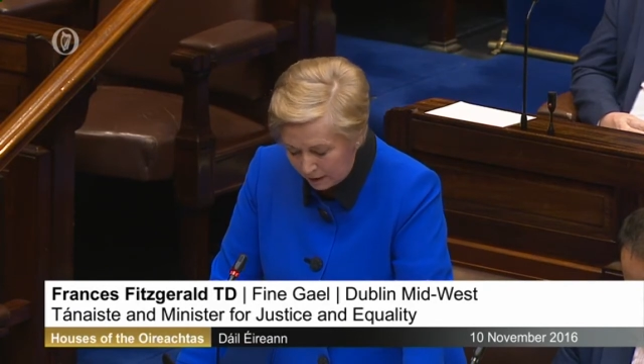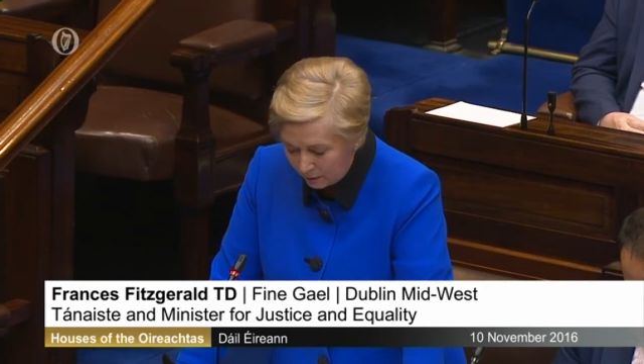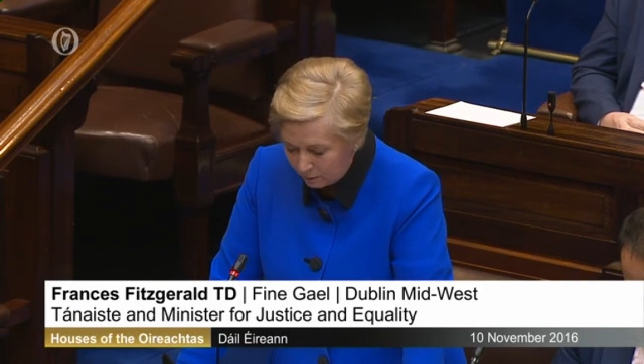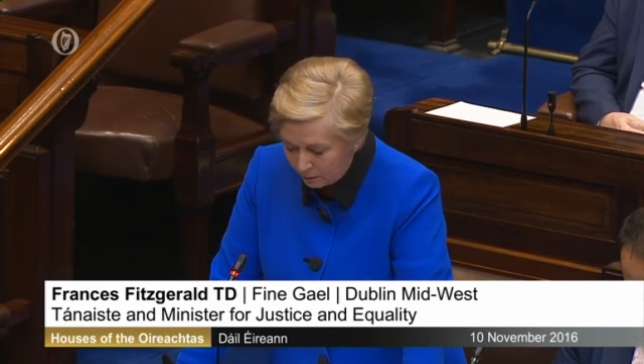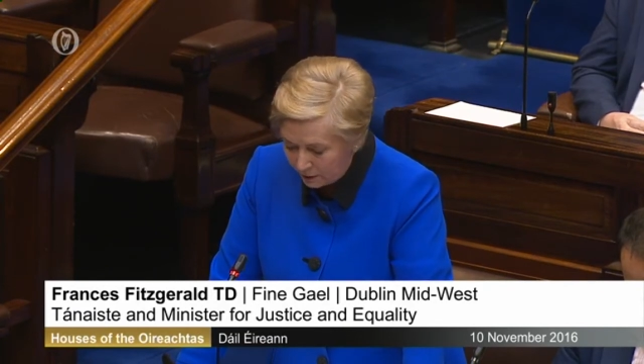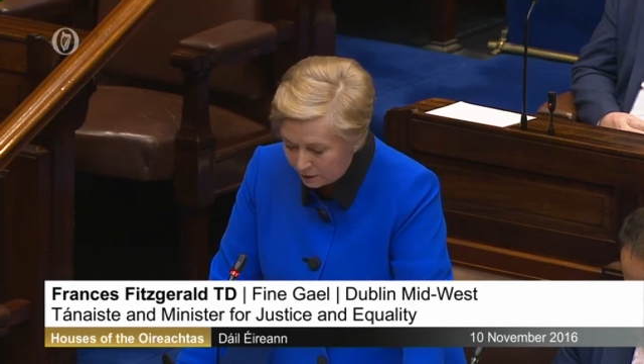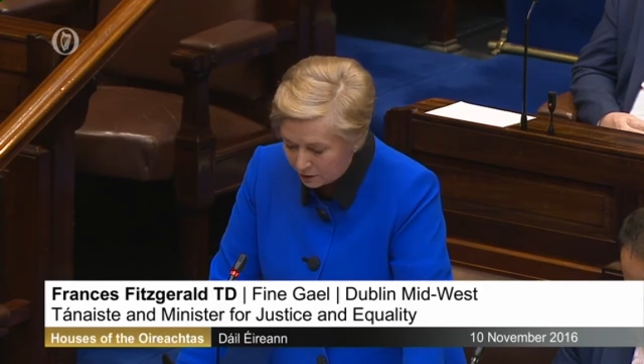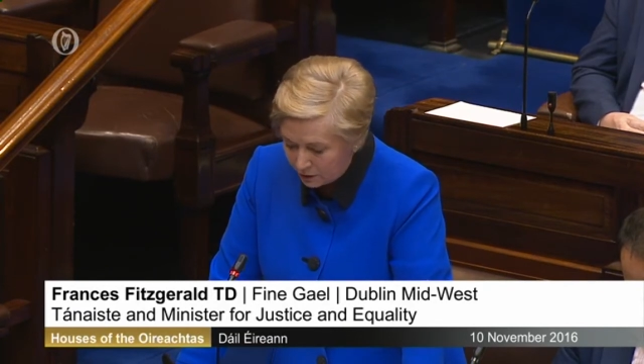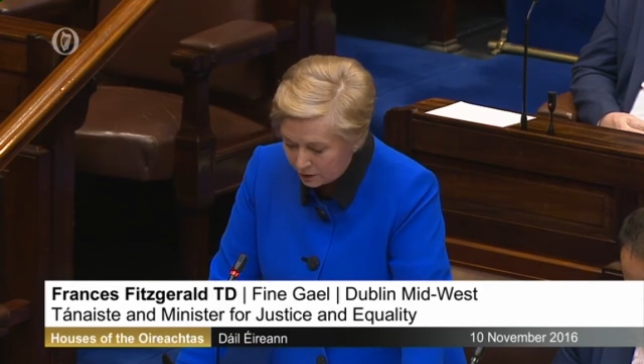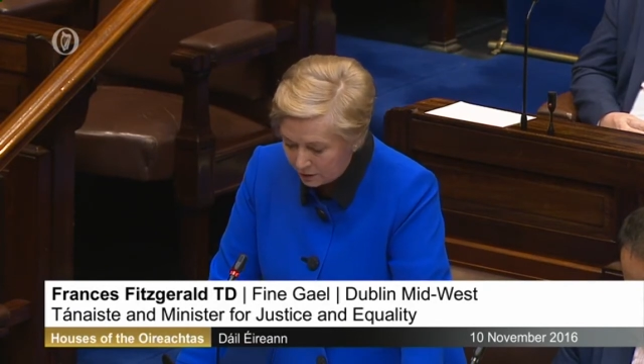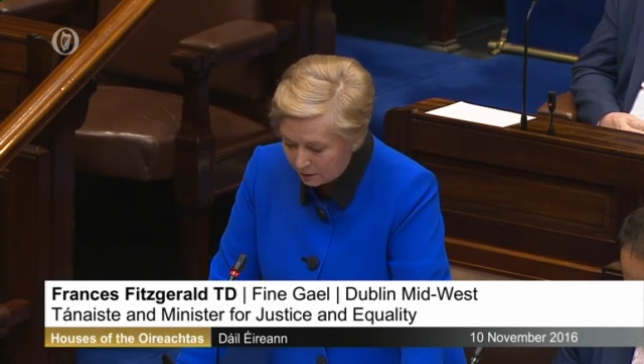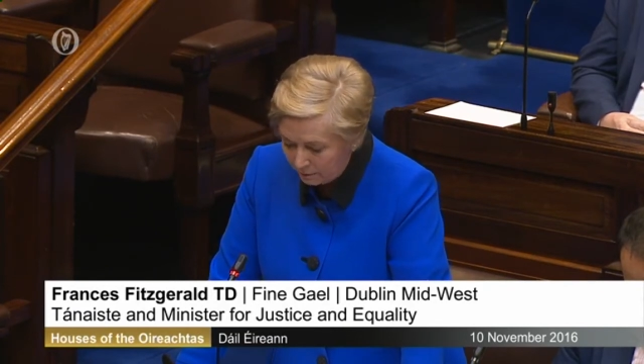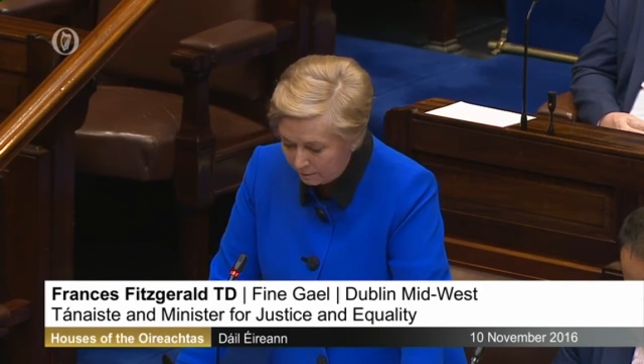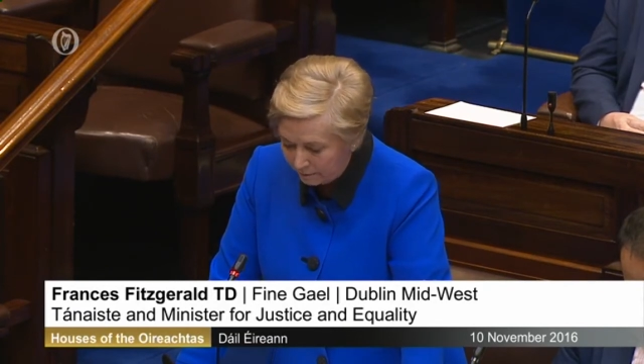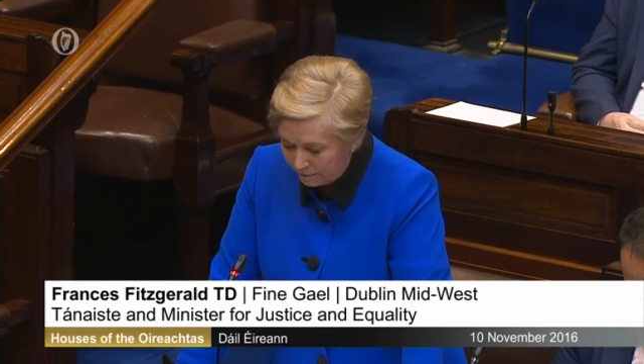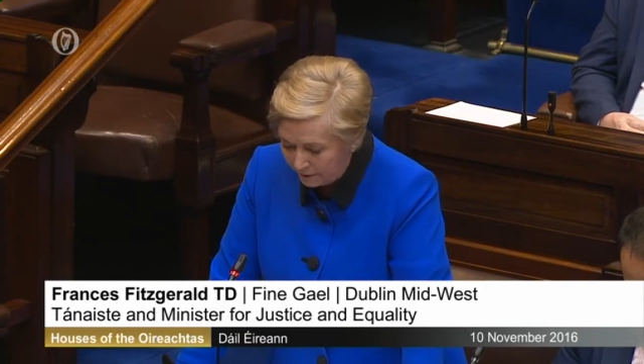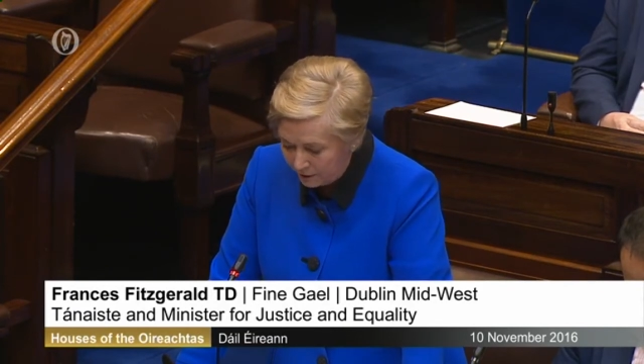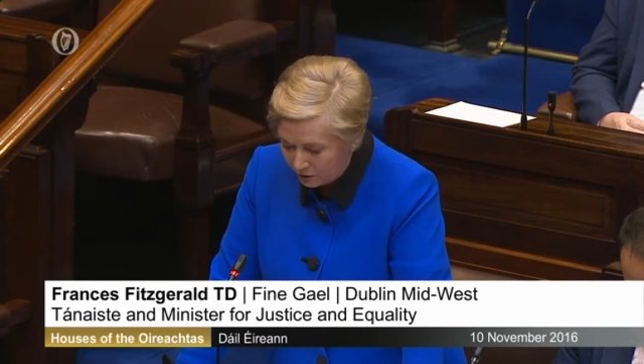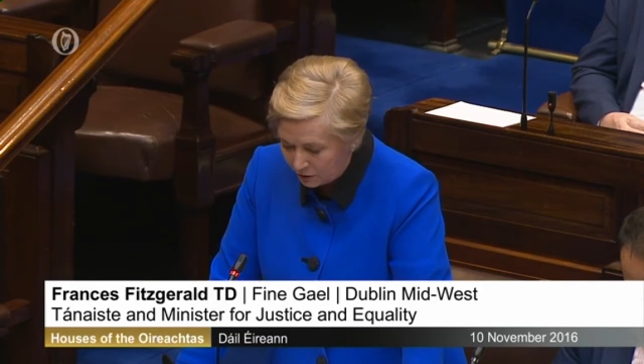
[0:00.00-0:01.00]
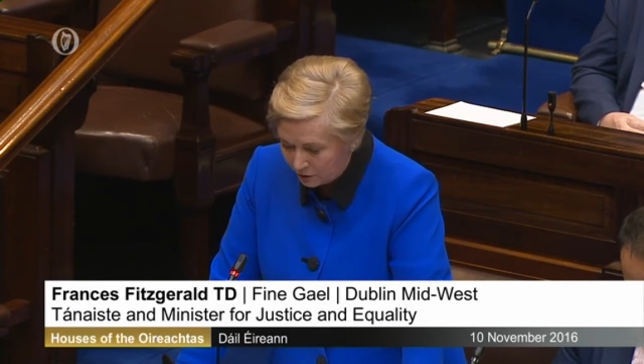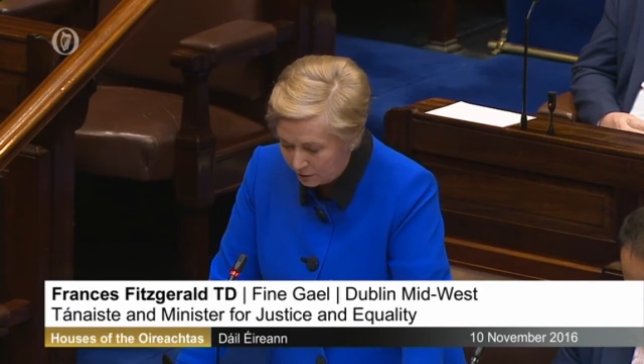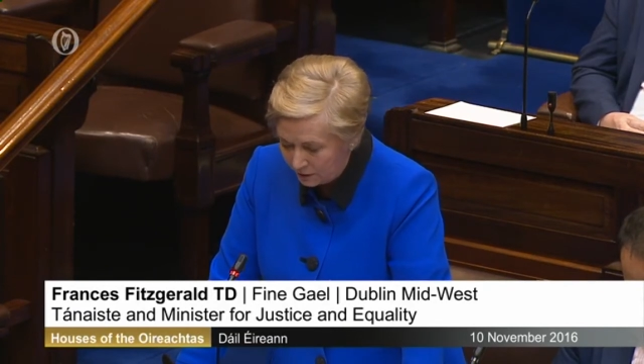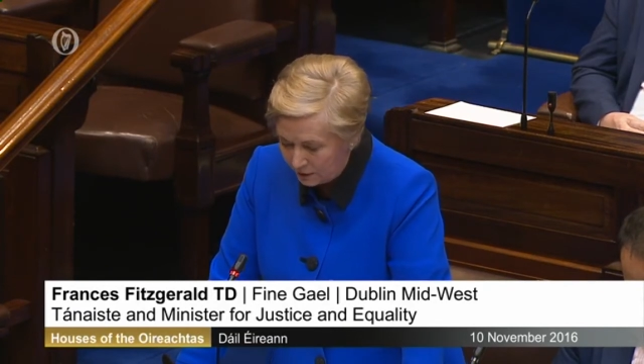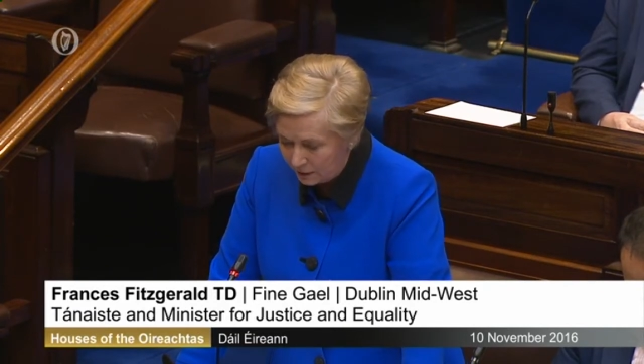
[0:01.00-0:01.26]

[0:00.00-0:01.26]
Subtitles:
which featured